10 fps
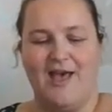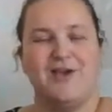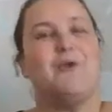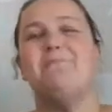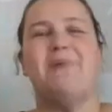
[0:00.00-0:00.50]

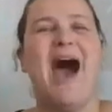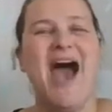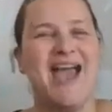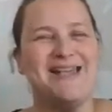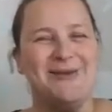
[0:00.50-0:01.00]

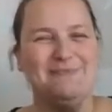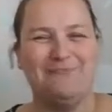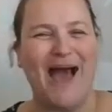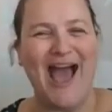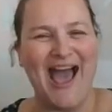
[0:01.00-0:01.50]

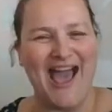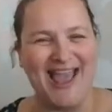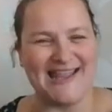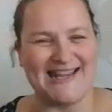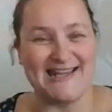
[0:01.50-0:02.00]

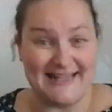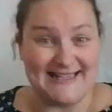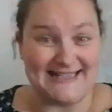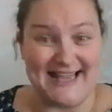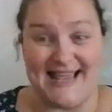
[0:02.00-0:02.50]
Goodbye, he
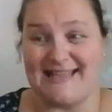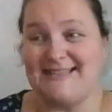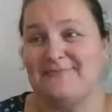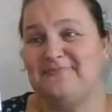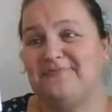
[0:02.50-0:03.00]

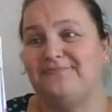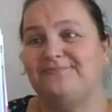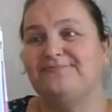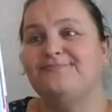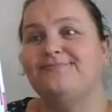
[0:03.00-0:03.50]
said.
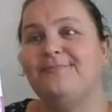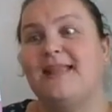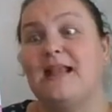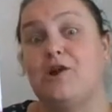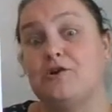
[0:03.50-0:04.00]

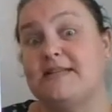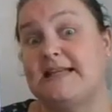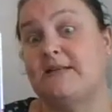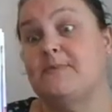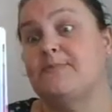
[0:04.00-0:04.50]
He looked at
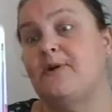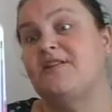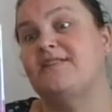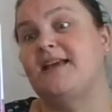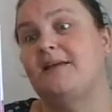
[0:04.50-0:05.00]
little Miss
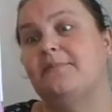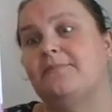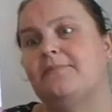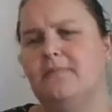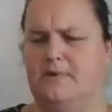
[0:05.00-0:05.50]
Birthday.
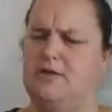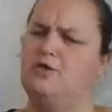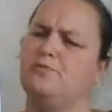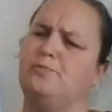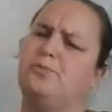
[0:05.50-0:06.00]

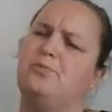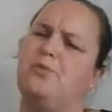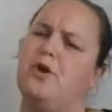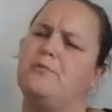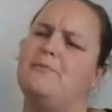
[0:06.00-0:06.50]
You've
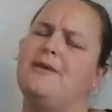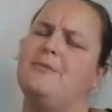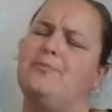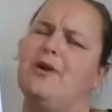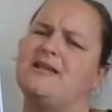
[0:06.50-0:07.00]
brought me a
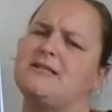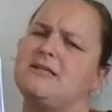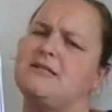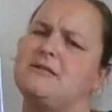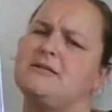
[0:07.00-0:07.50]

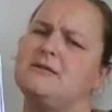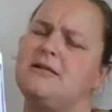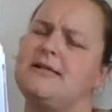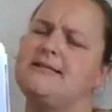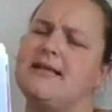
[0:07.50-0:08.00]
present,
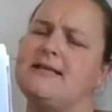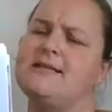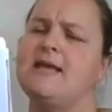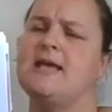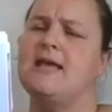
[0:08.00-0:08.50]
he said.
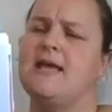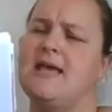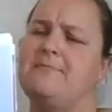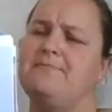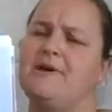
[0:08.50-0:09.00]

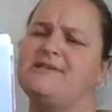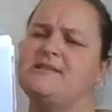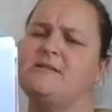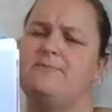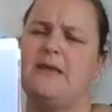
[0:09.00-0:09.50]
It
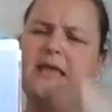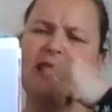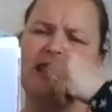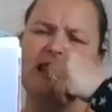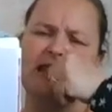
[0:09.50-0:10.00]
must
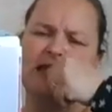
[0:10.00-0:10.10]
be,